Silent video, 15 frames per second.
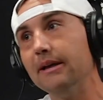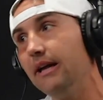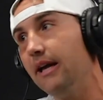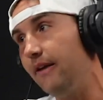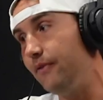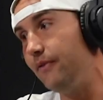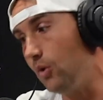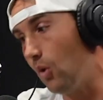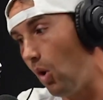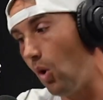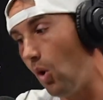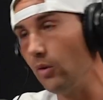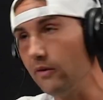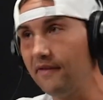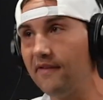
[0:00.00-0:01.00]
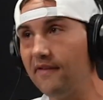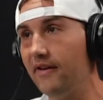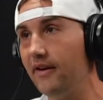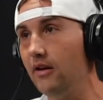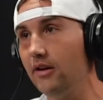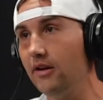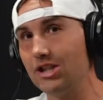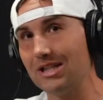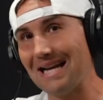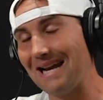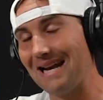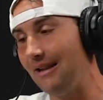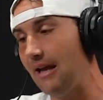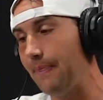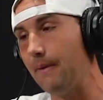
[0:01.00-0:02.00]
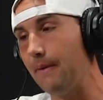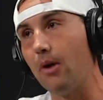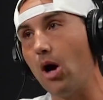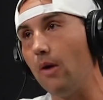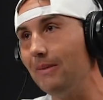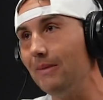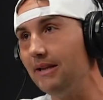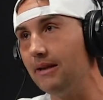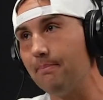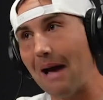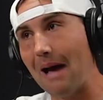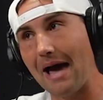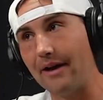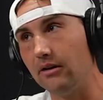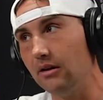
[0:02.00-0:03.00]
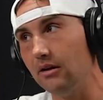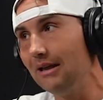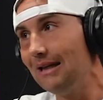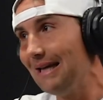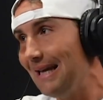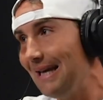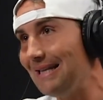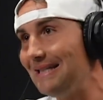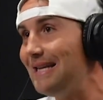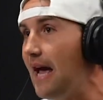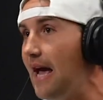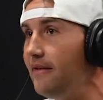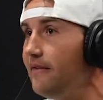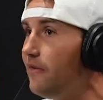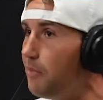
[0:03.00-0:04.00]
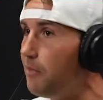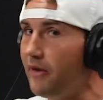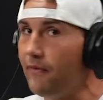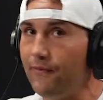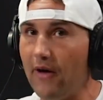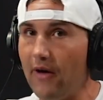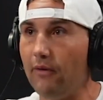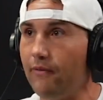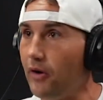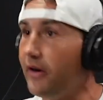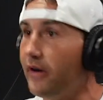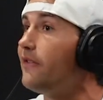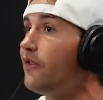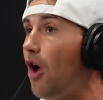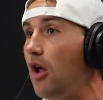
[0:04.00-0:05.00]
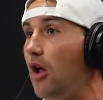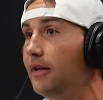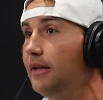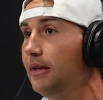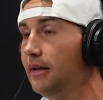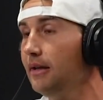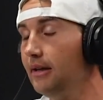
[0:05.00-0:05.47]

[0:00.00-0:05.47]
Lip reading: If you hold still and just kind of let the ball meet the paddle, it deadens, but it felt very solid.